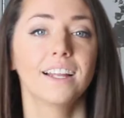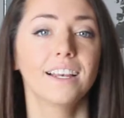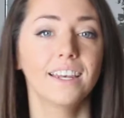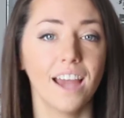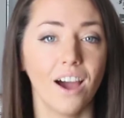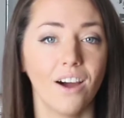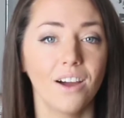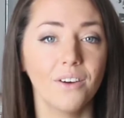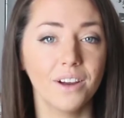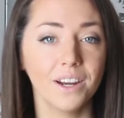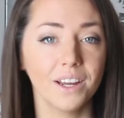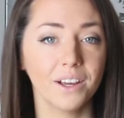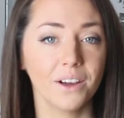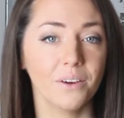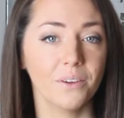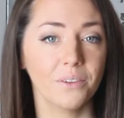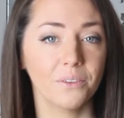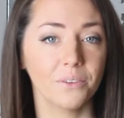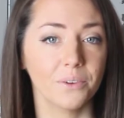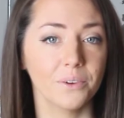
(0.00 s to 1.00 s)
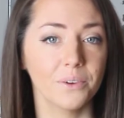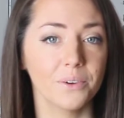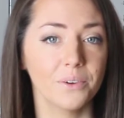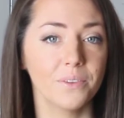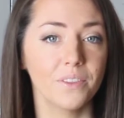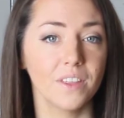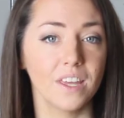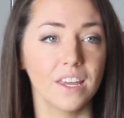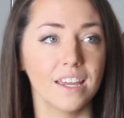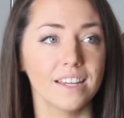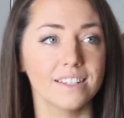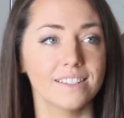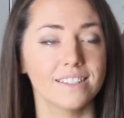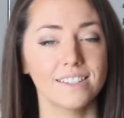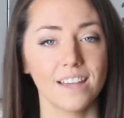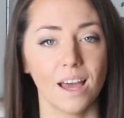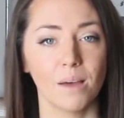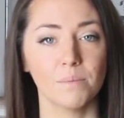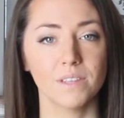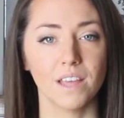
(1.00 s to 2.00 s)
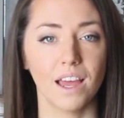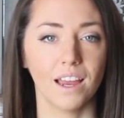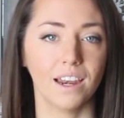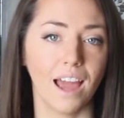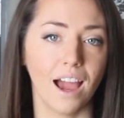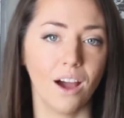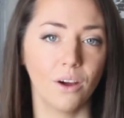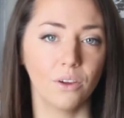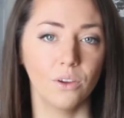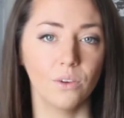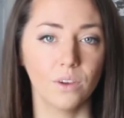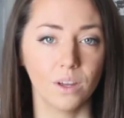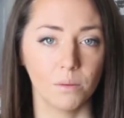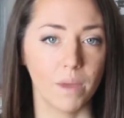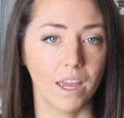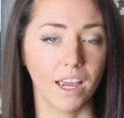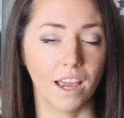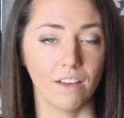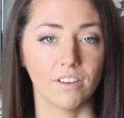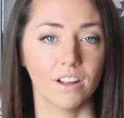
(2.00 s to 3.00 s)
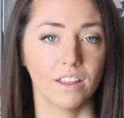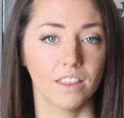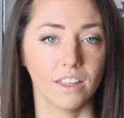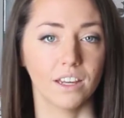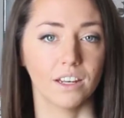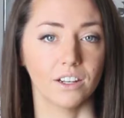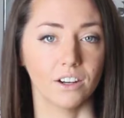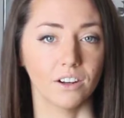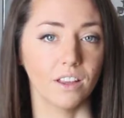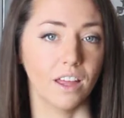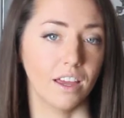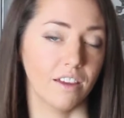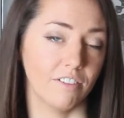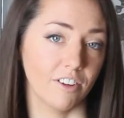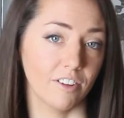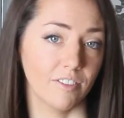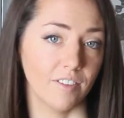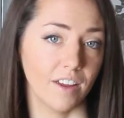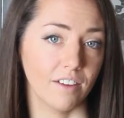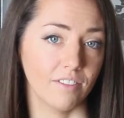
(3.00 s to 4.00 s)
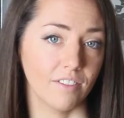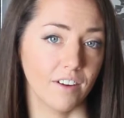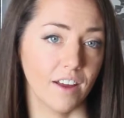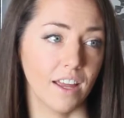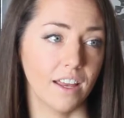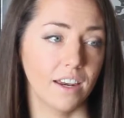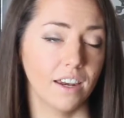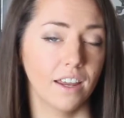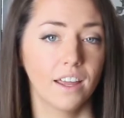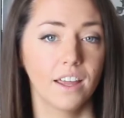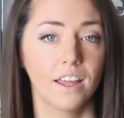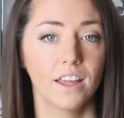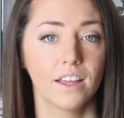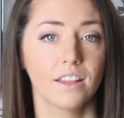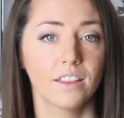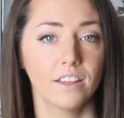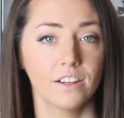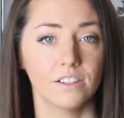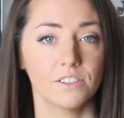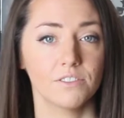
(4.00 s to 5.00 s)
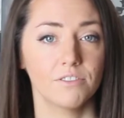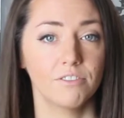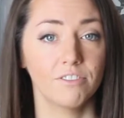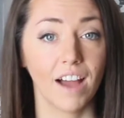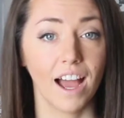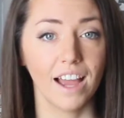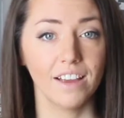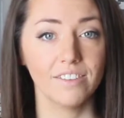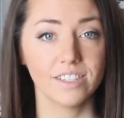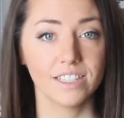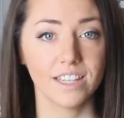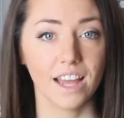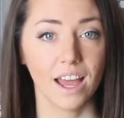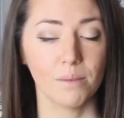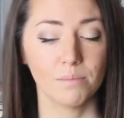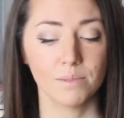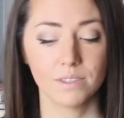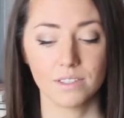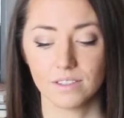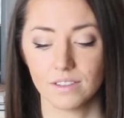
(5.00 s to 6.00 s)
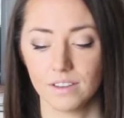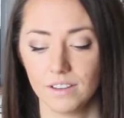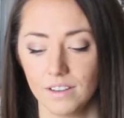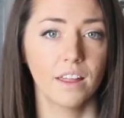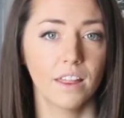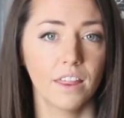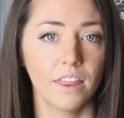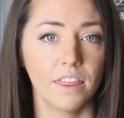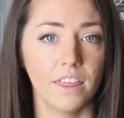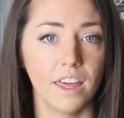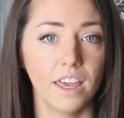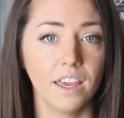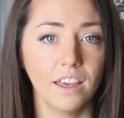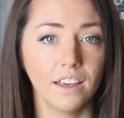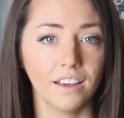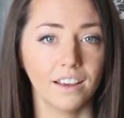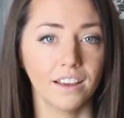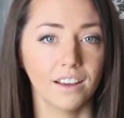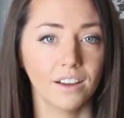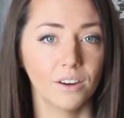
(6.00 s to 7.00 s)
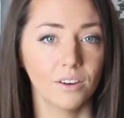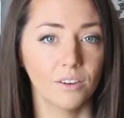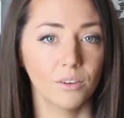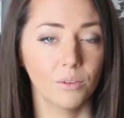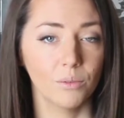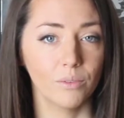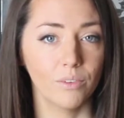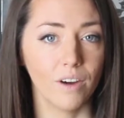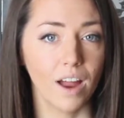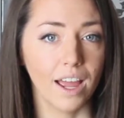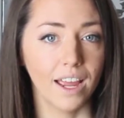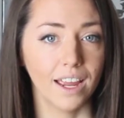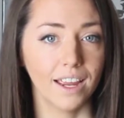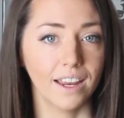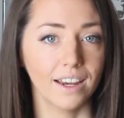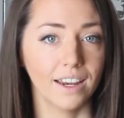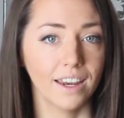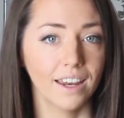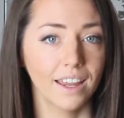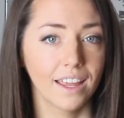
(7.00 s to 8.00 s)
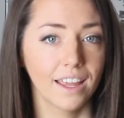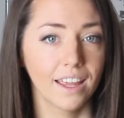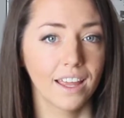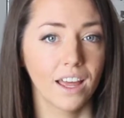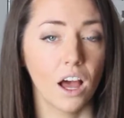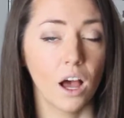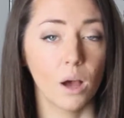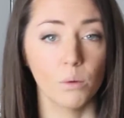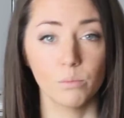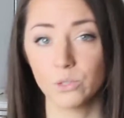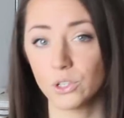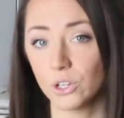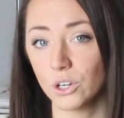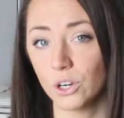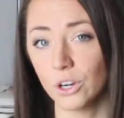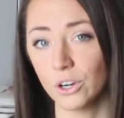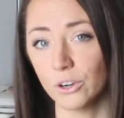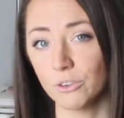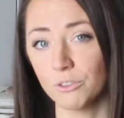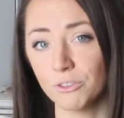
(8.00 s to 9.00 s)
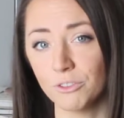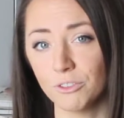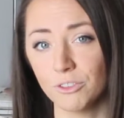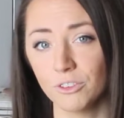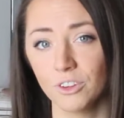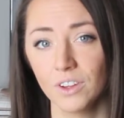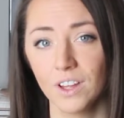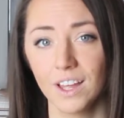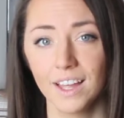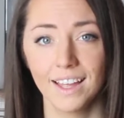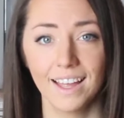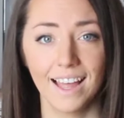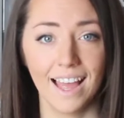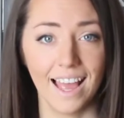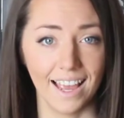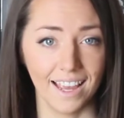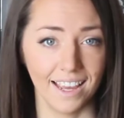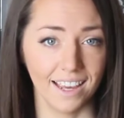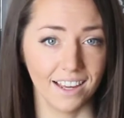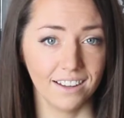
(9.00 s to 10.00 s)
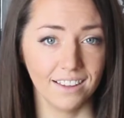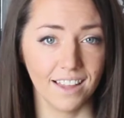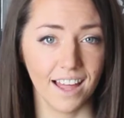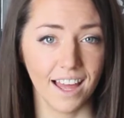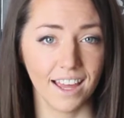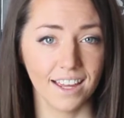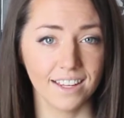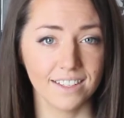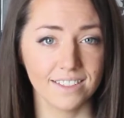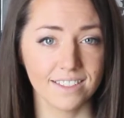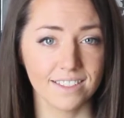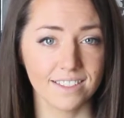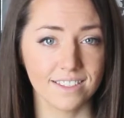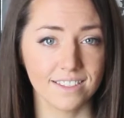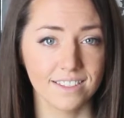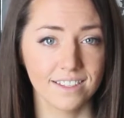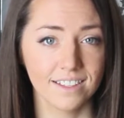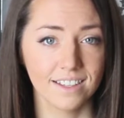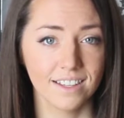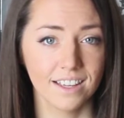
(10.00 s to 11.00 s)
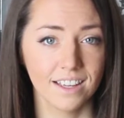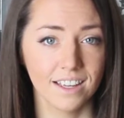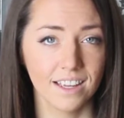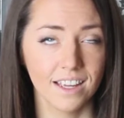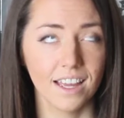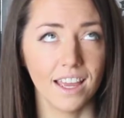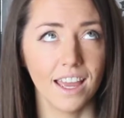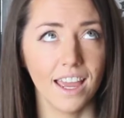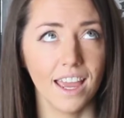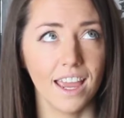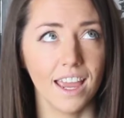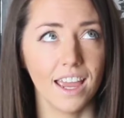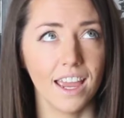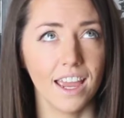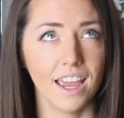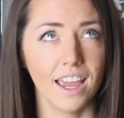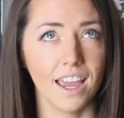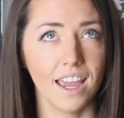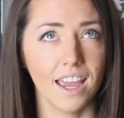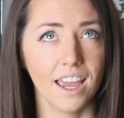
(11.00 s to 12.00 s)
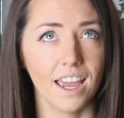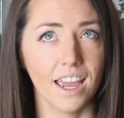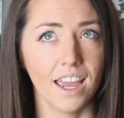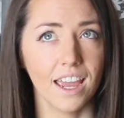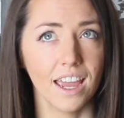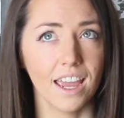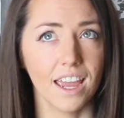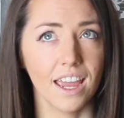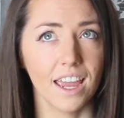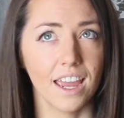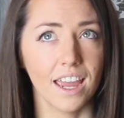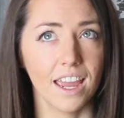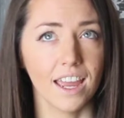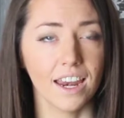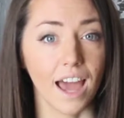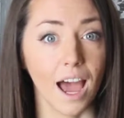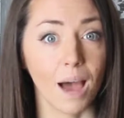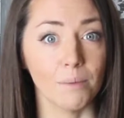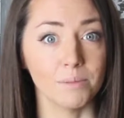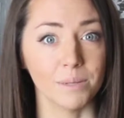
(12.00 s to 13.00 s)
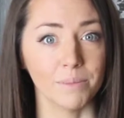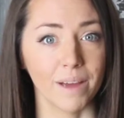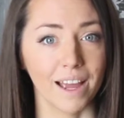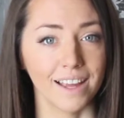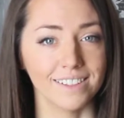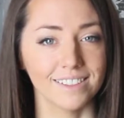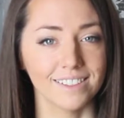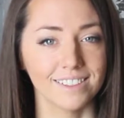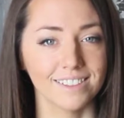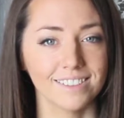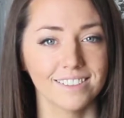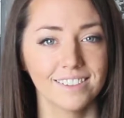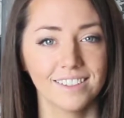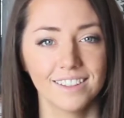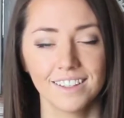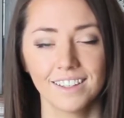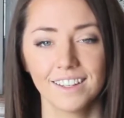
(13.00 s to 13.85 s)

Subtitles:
Now I want to go through the steps on how you can make everything in your life your favorite. There's 5 steps. Think, write, observe, analyze, and optimize.